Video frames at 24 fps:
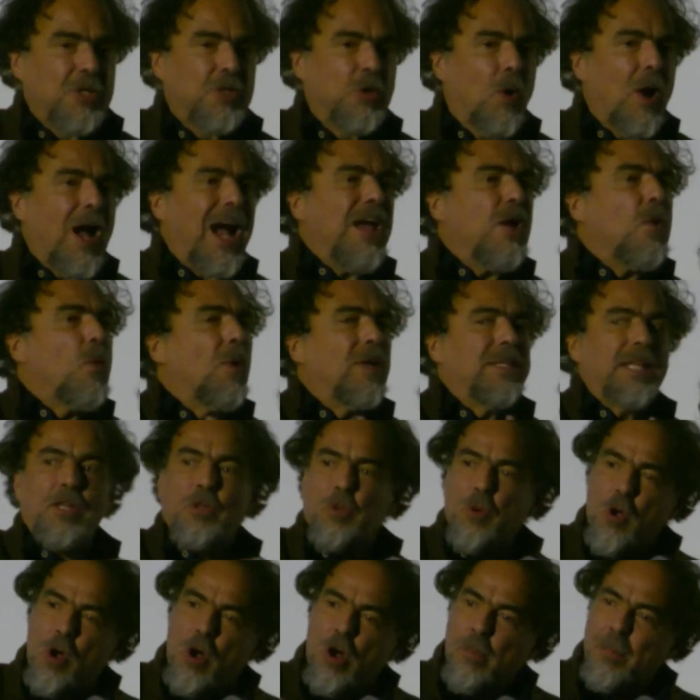So I
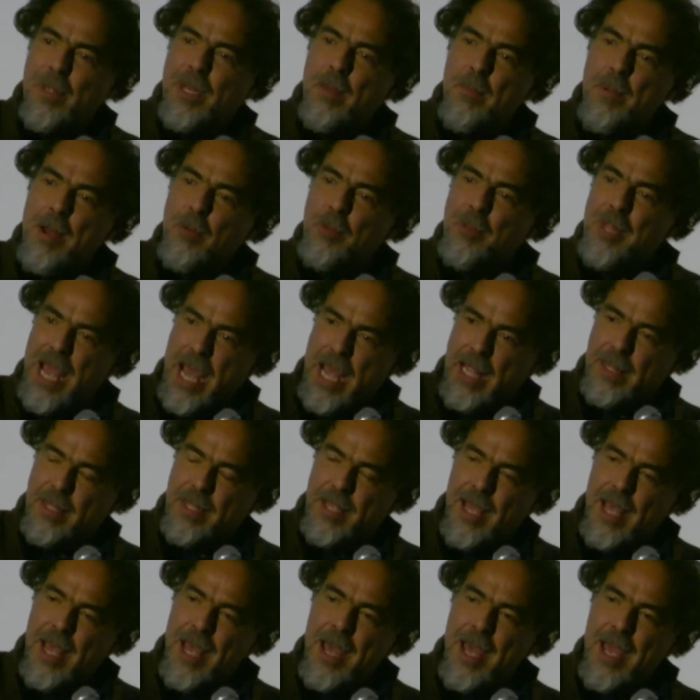wanted to comment about that,
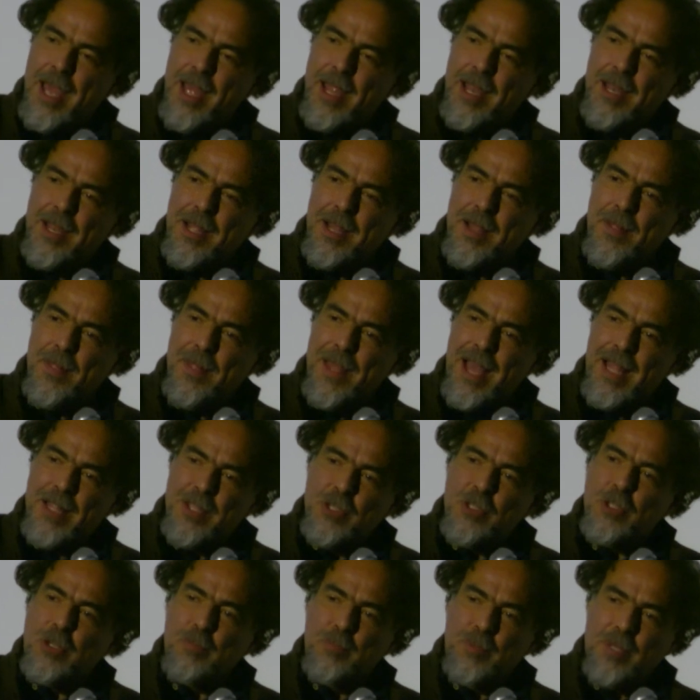and
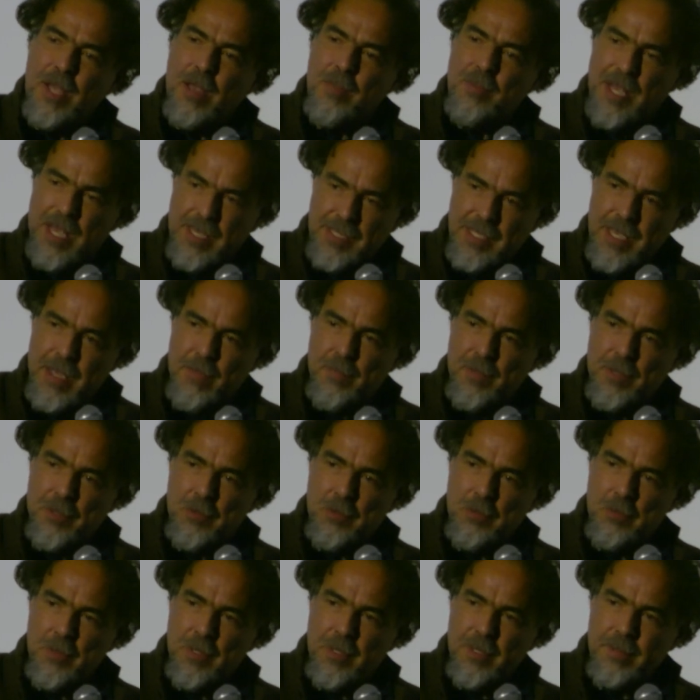sometimes has
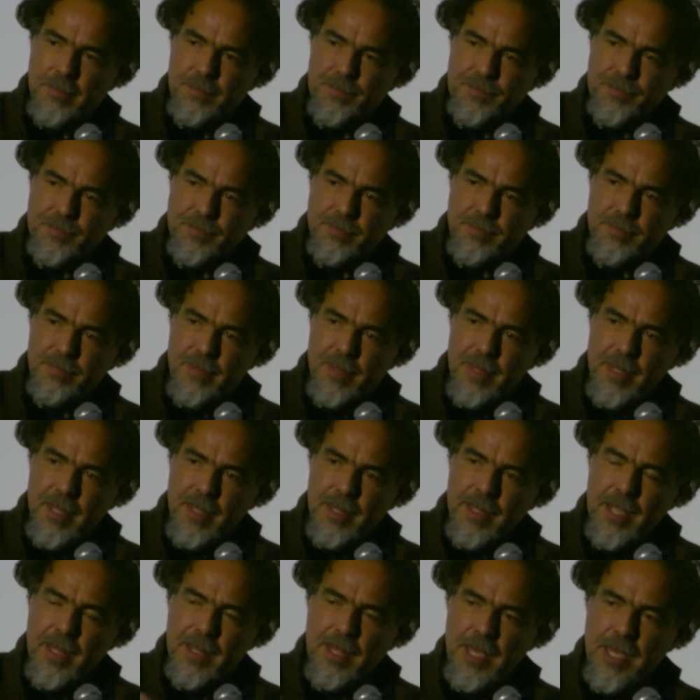happened to me
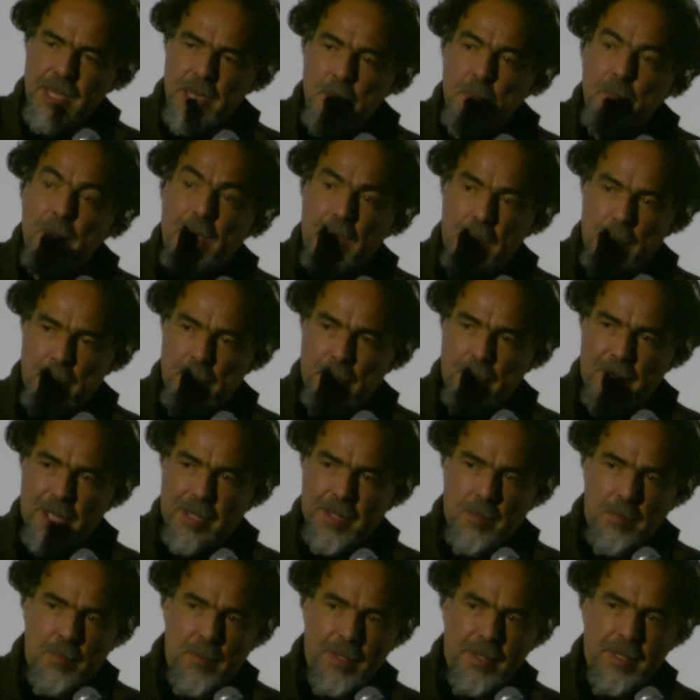that in a paper,
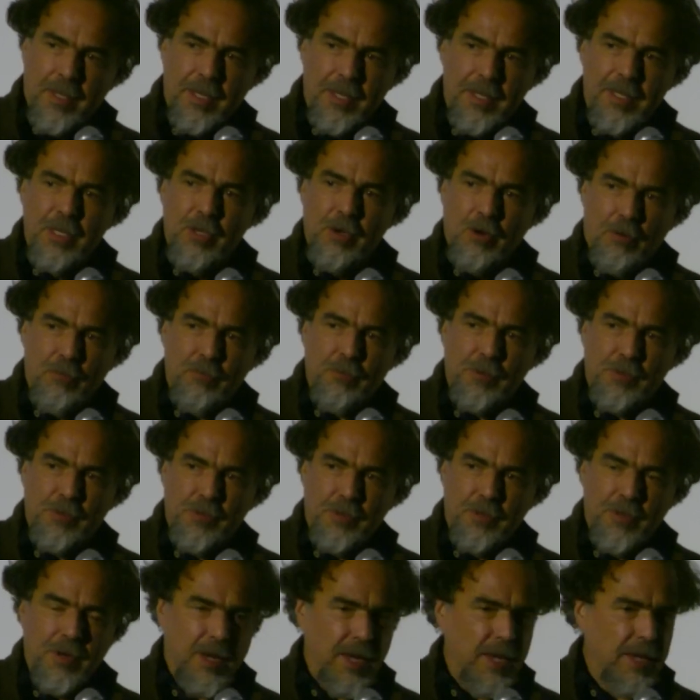and depending on the
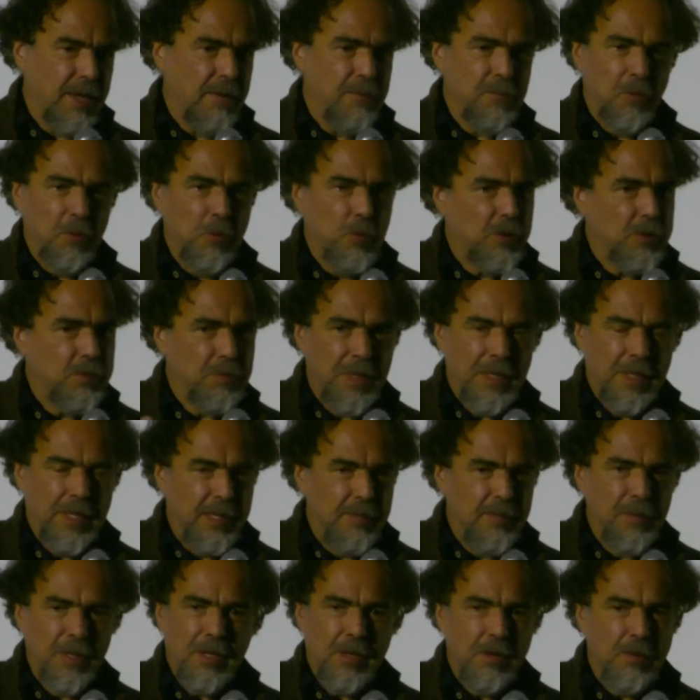officer, I have always
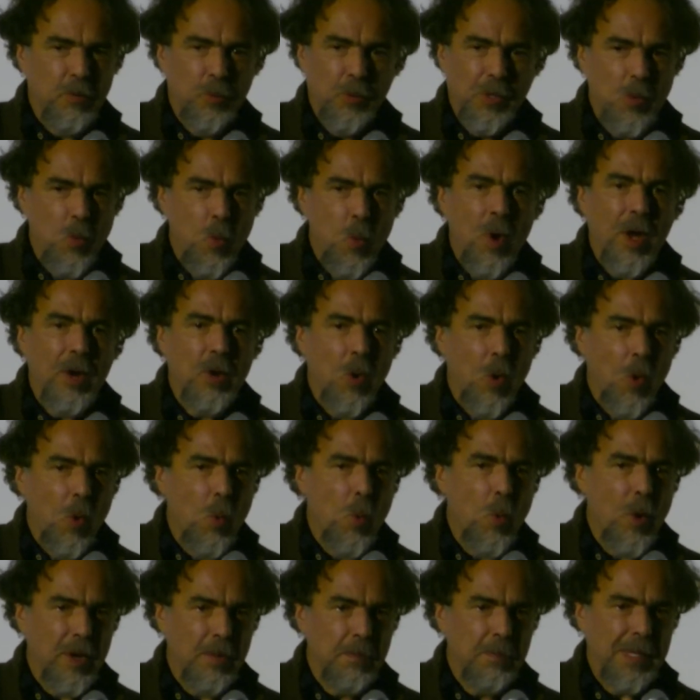been living here with
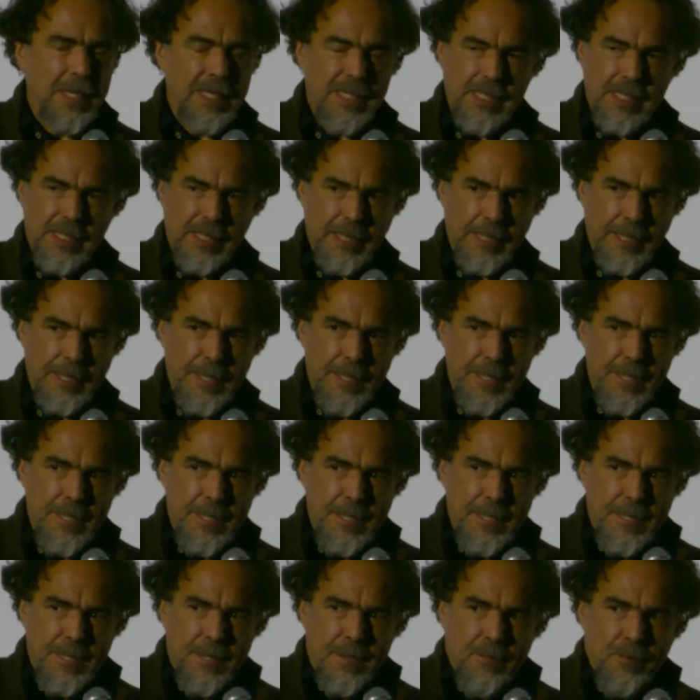101 visa
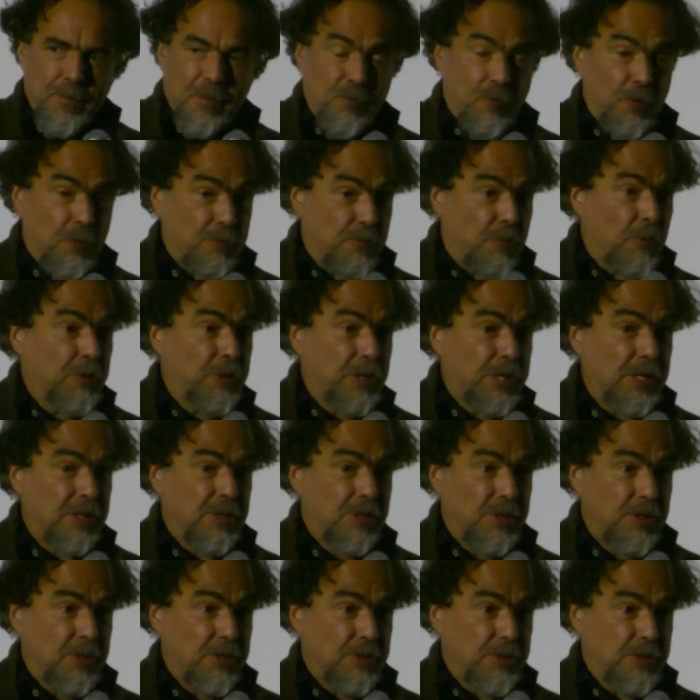for
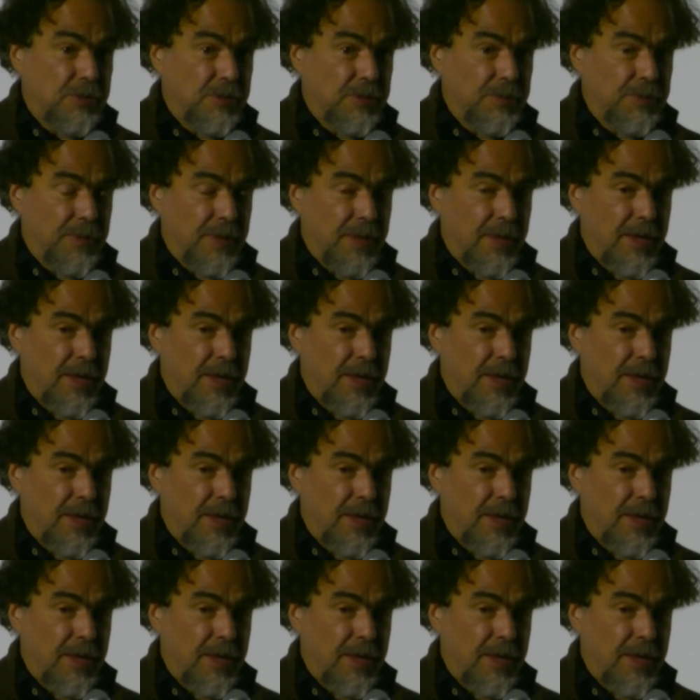14 years,